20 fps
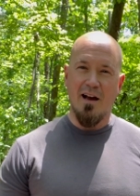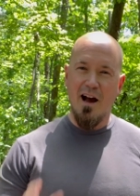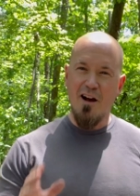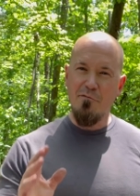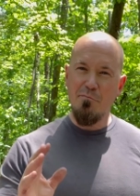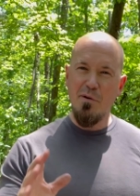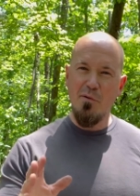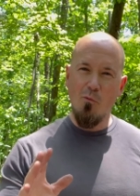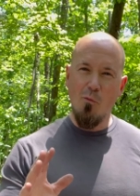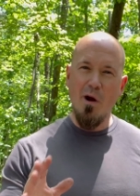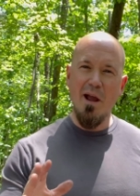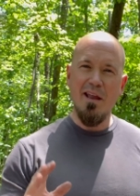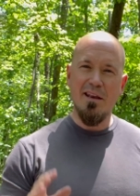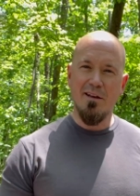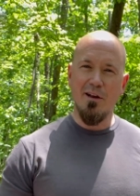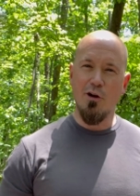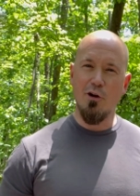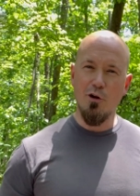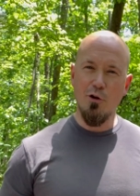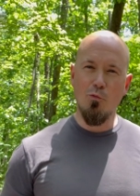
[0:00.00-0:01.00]
I've been
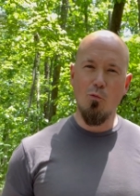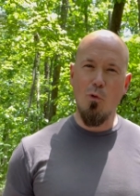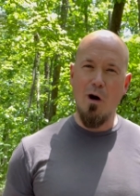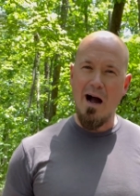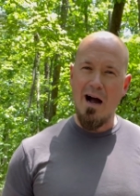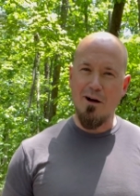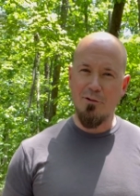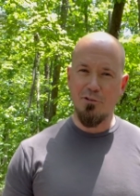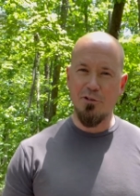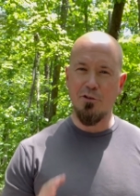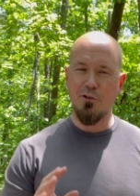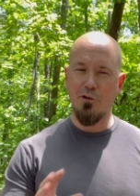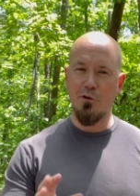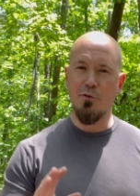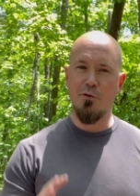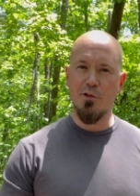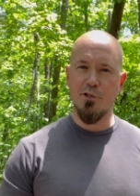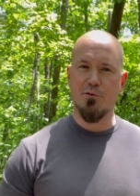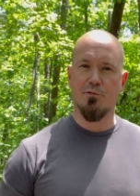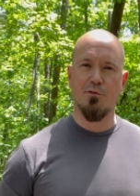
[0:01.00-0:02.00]
waiting a good while to do
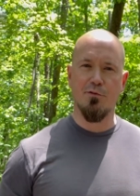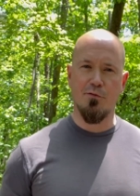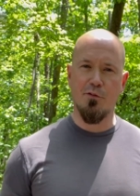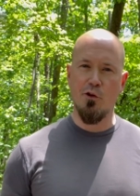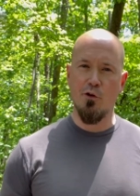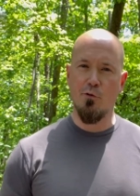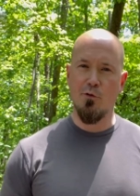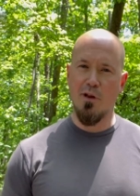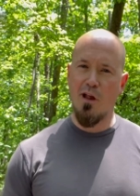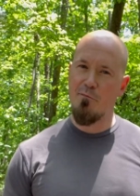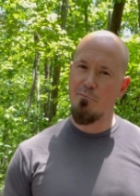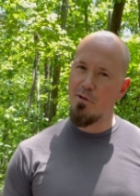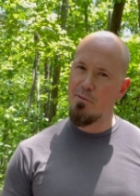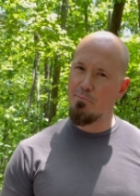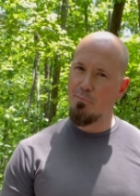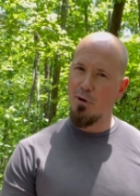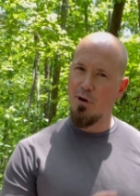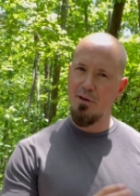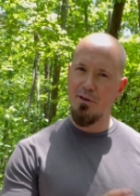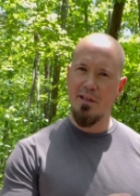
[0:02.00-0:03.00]
this review and I've been
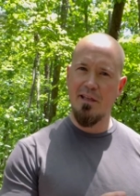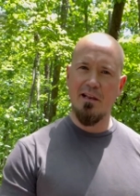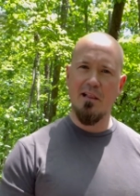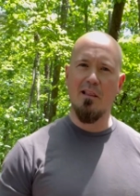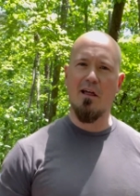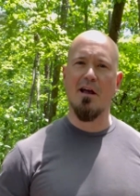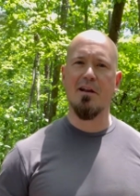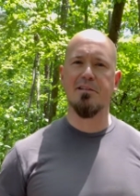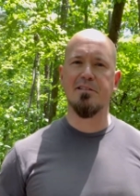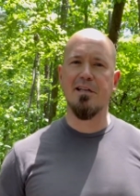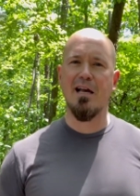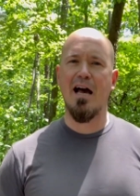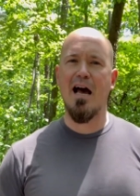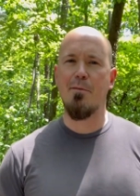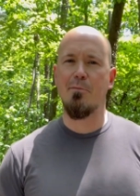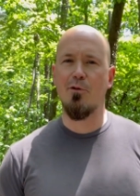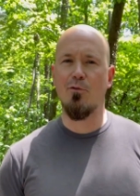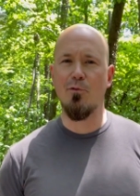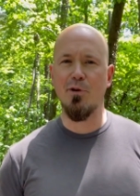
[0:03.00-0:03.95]
putting in a lot of time and